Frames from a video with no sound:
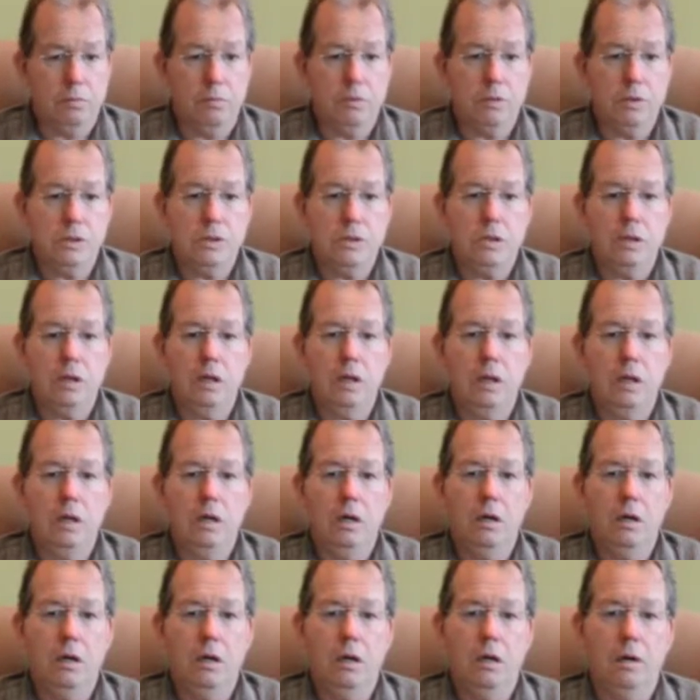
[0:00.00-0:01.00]
which
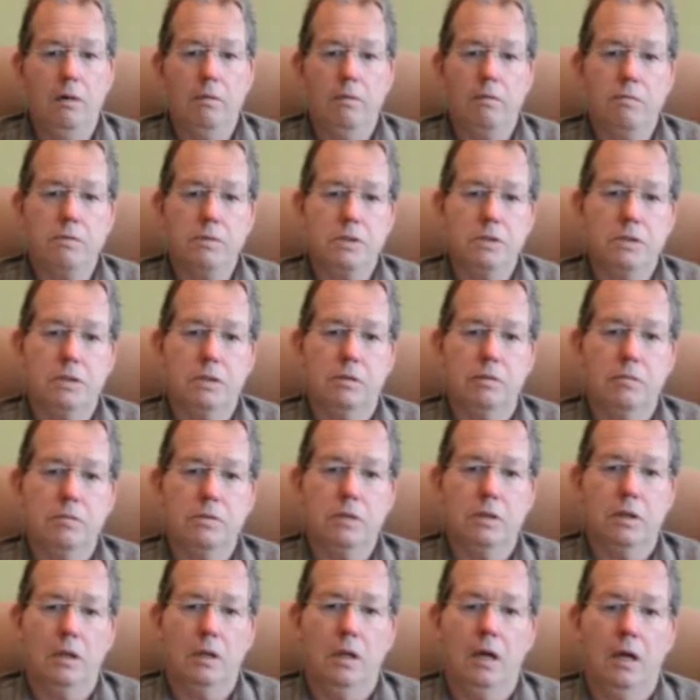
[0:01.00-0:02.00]
in of
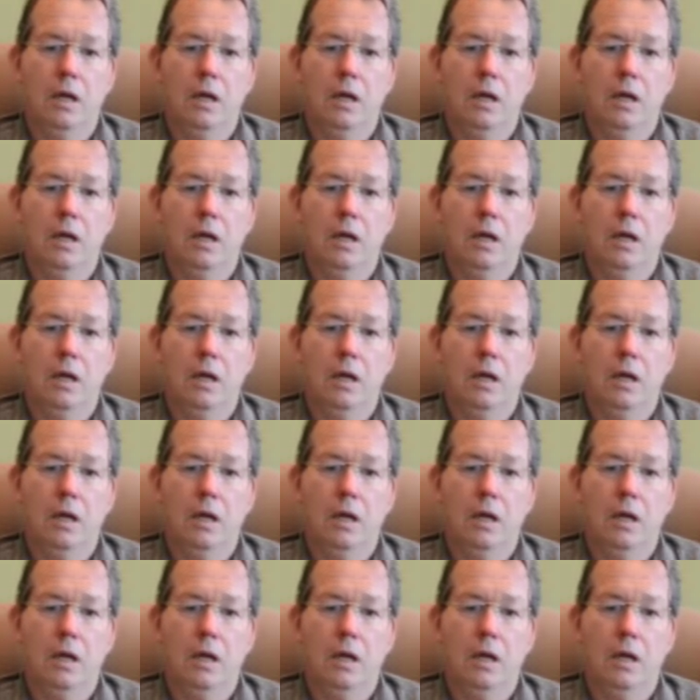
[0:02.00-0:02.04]
themselves